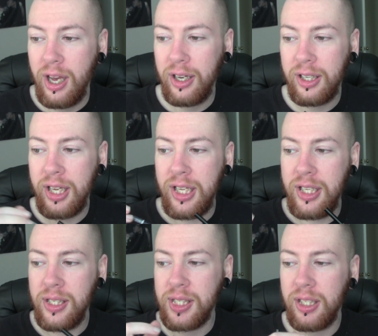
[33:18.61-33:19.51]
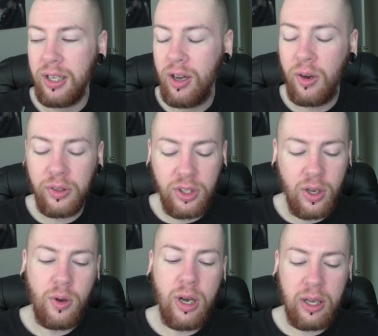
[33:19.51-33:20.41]
Because
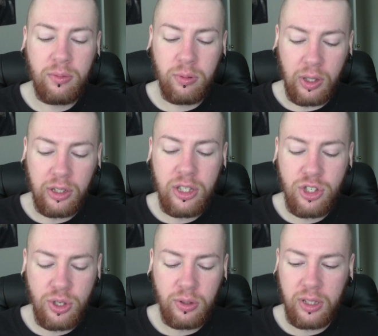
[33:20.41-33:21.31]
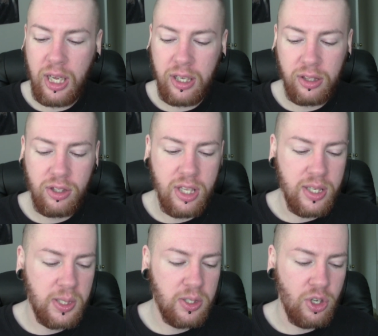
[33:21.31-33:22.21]
although I really do like
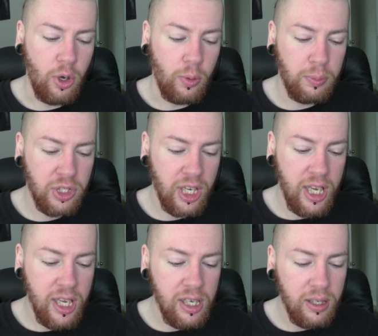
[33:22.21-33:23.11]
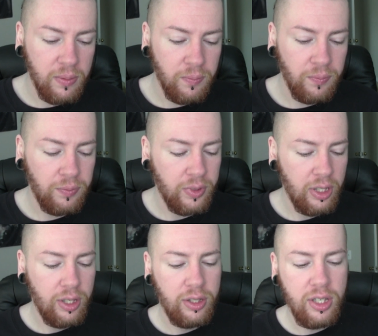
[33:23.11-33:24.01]
this taupe shade
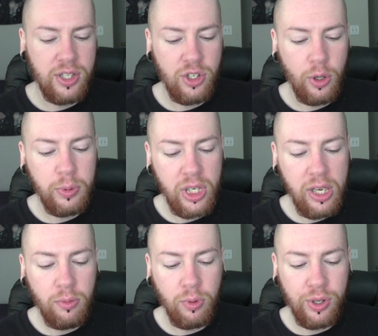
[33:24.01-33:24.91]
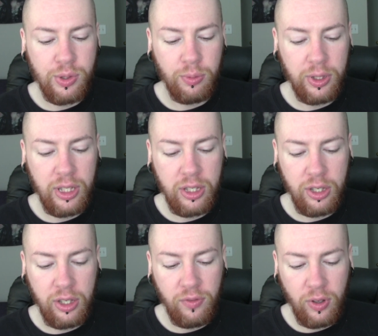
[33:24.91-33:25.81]
works really
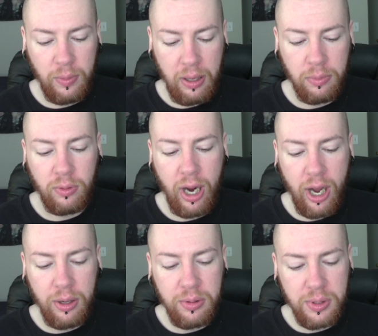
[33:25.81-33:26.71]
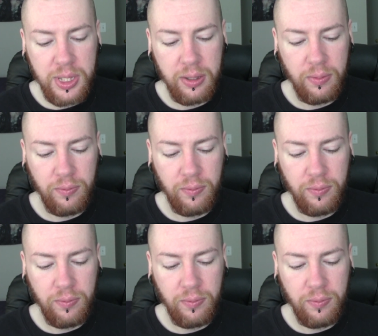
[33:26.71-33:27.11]
good for my brows.